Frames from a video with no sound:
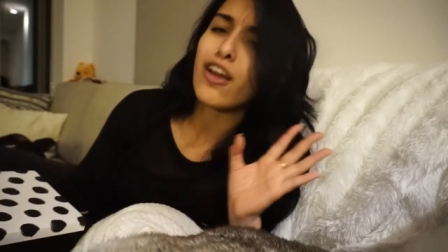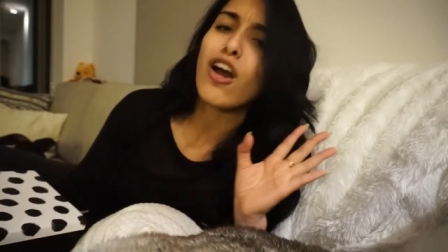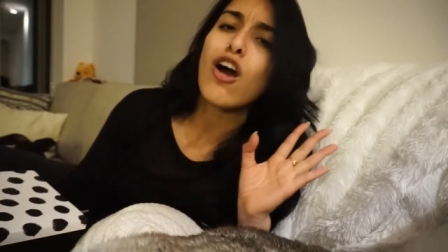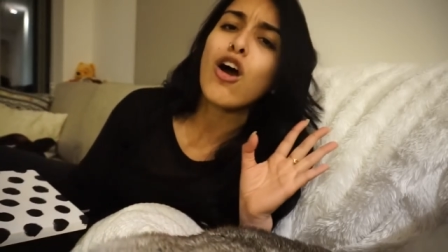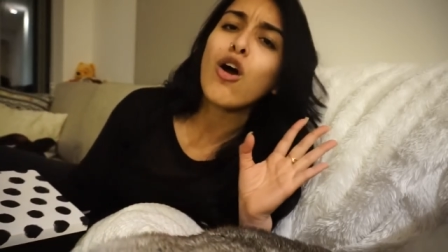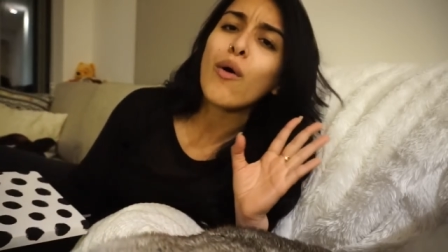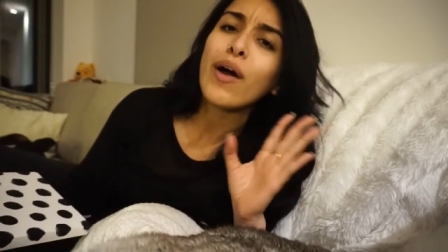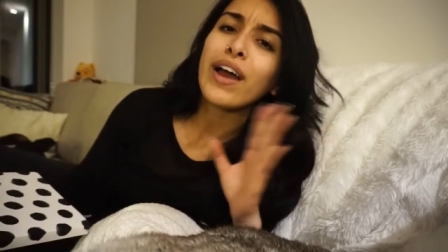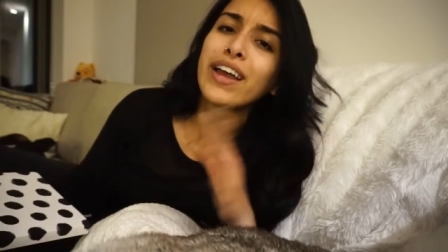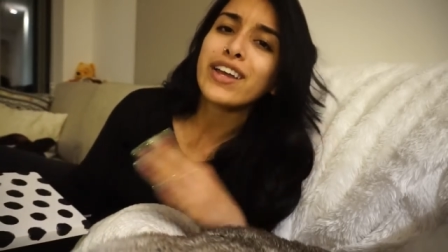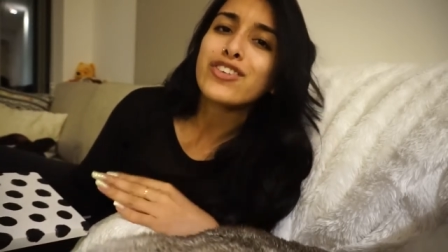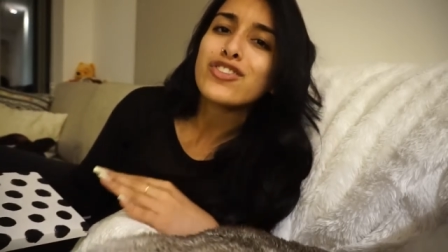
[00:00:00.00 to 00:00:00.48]

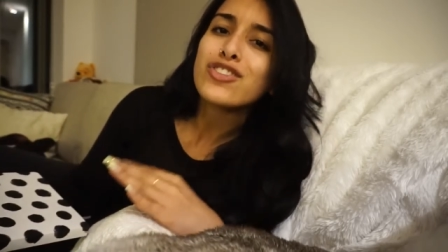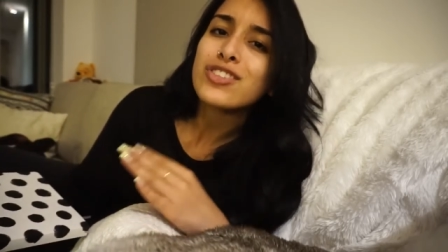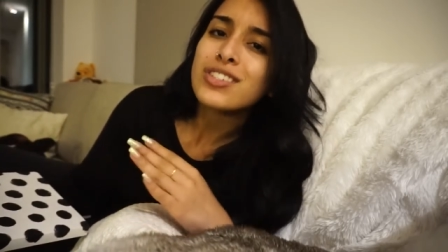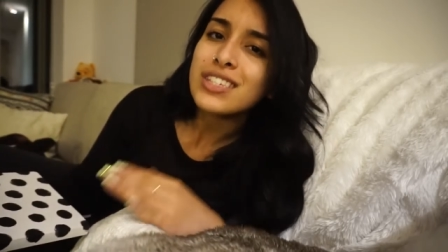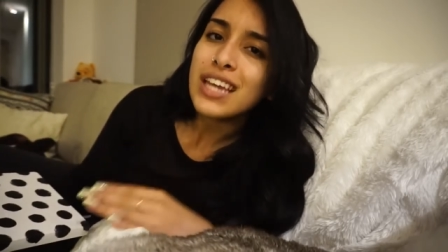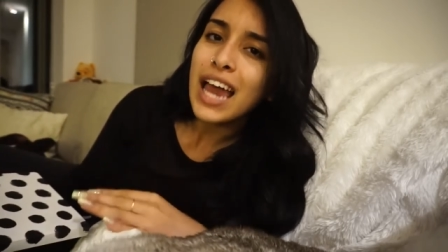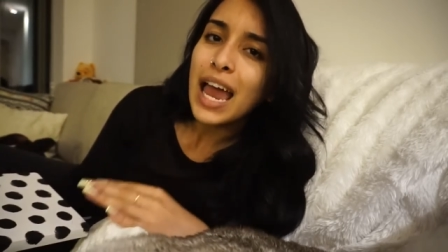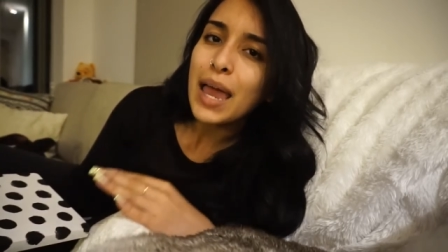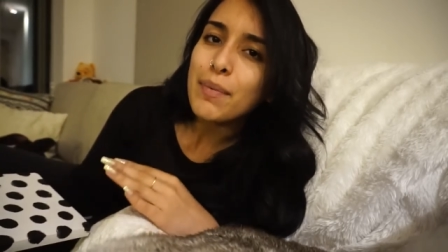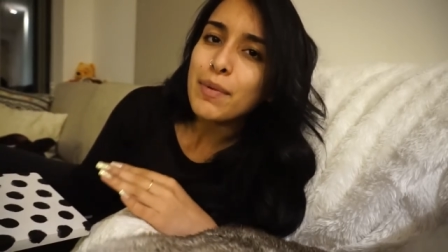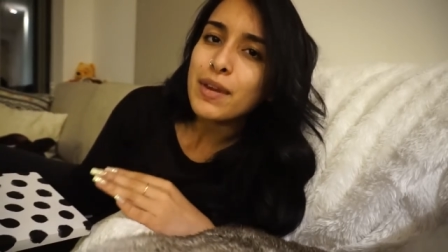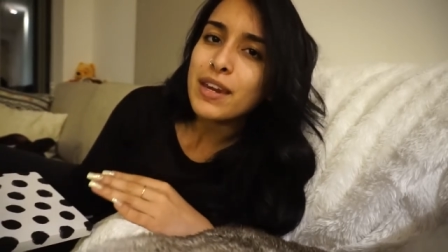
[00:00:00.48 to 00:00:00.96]
oh, I can just
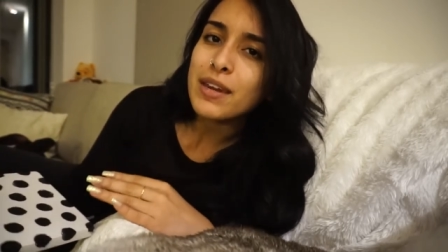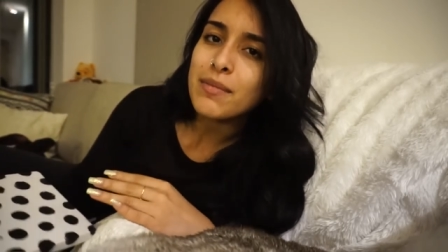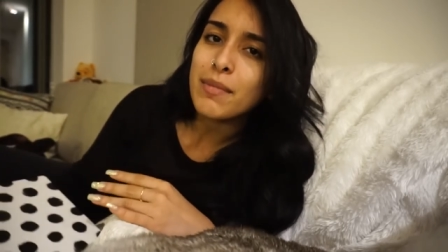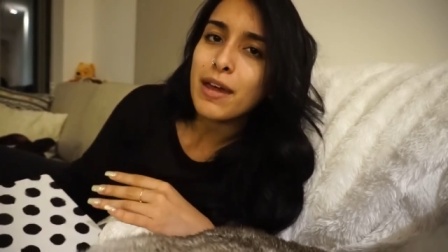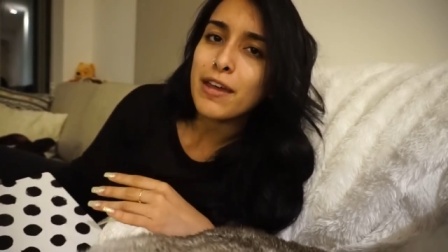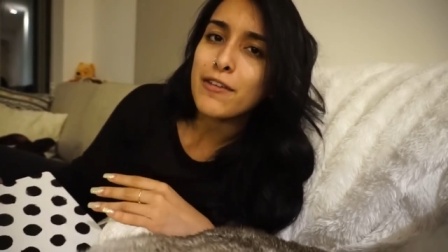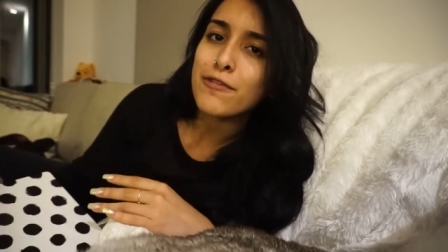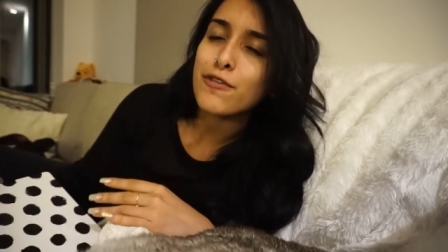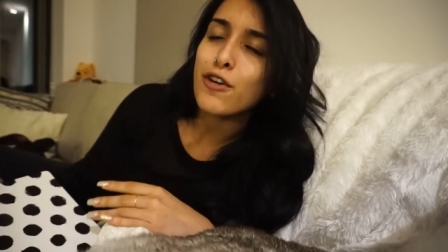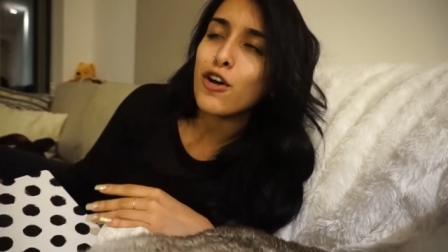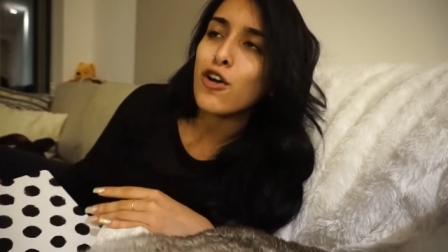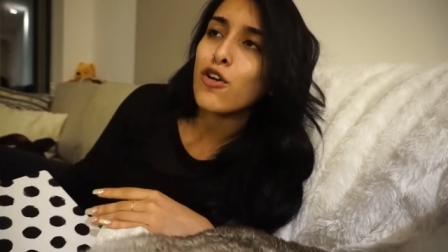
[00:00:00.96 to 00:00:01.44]
type it in my
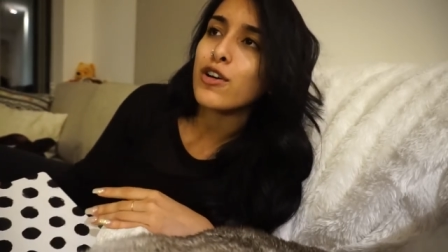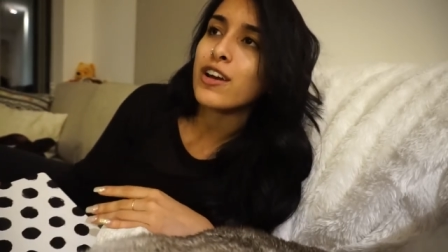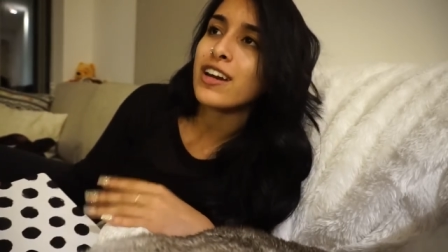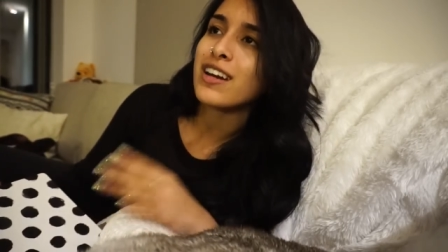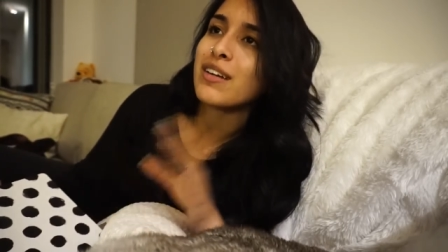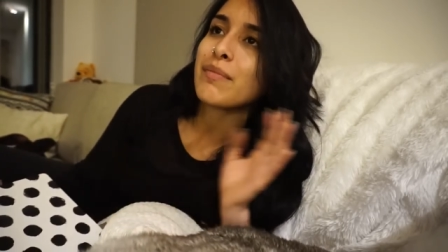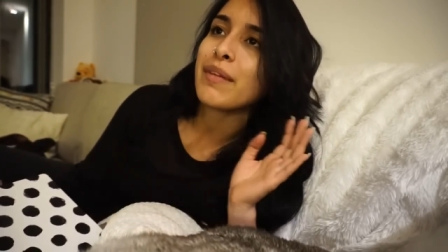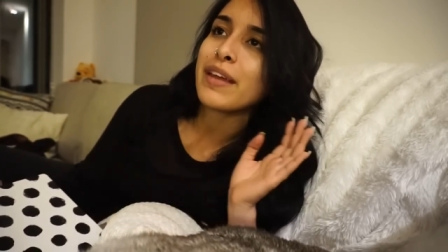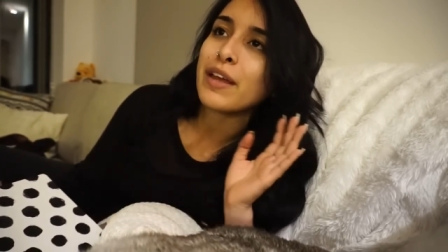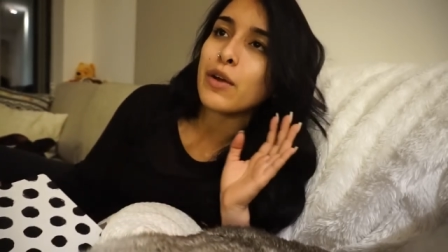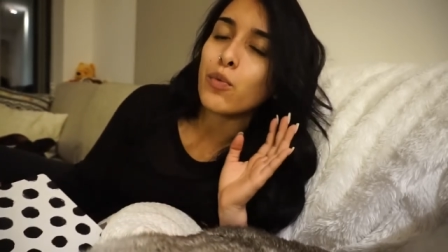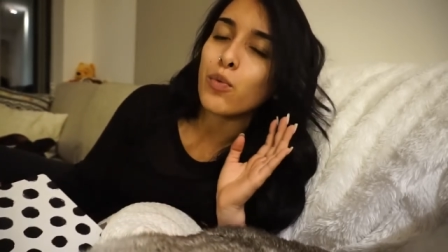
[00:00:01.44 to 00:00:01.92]
phone. And
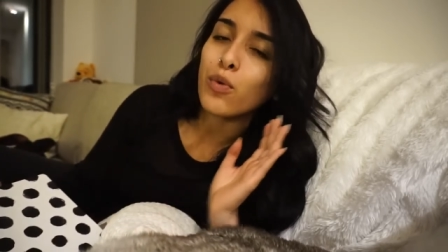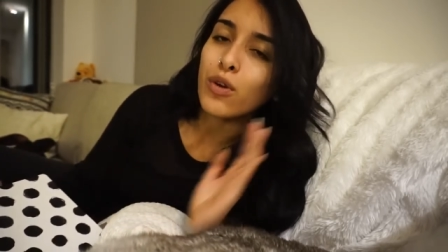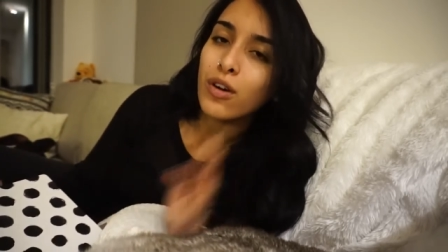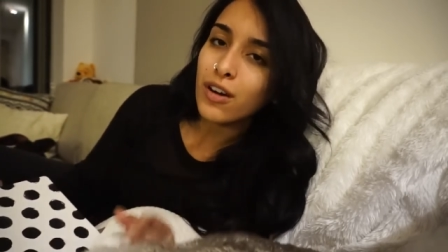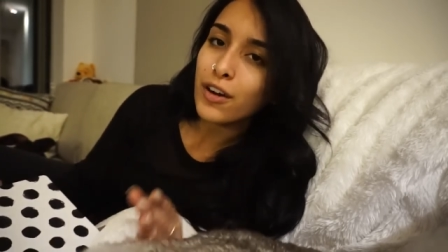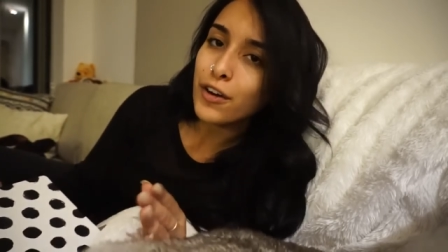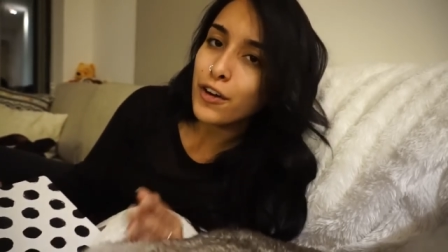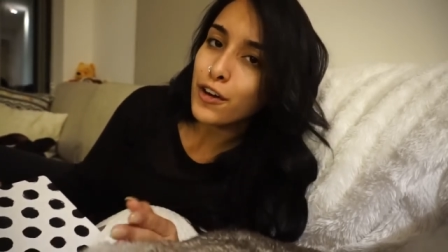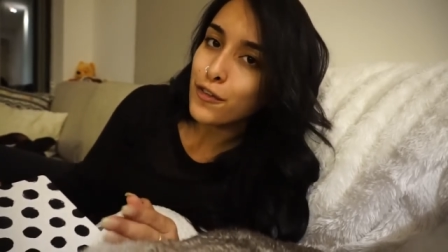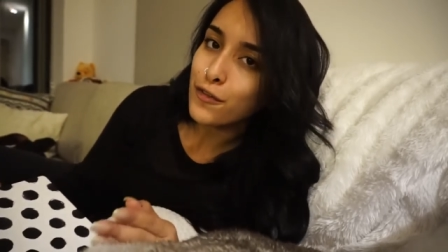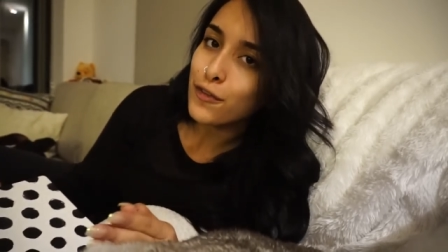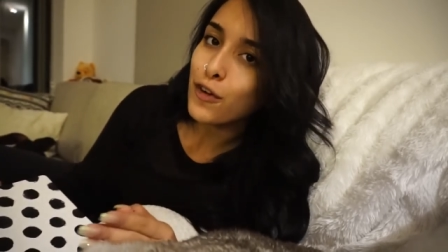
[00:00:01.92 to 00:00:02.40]
I'm like, we're
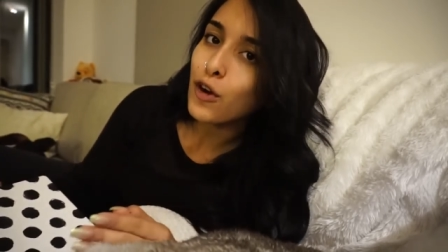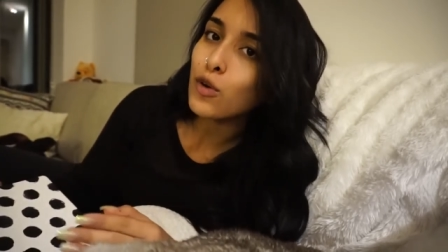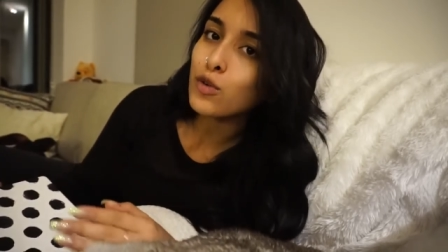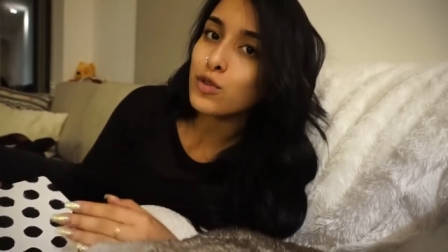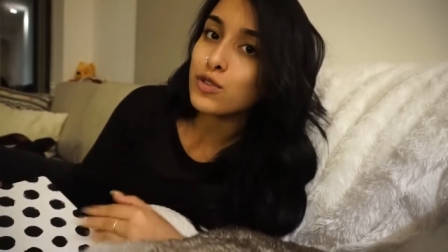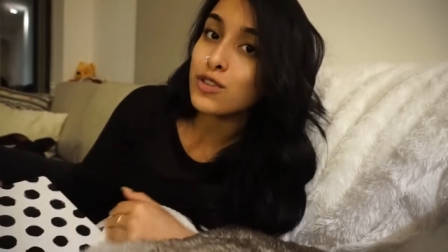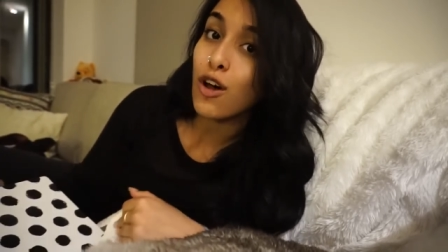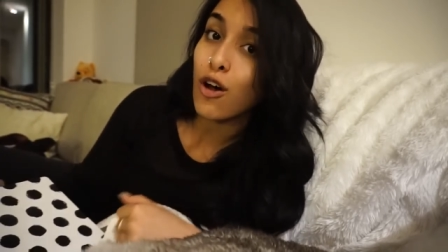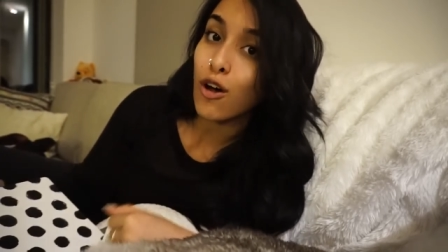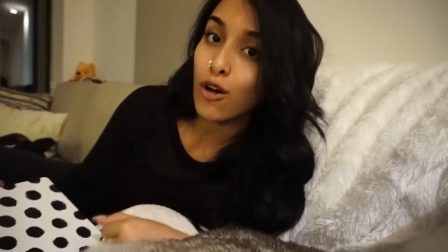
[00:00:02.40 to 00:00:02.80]
on our phones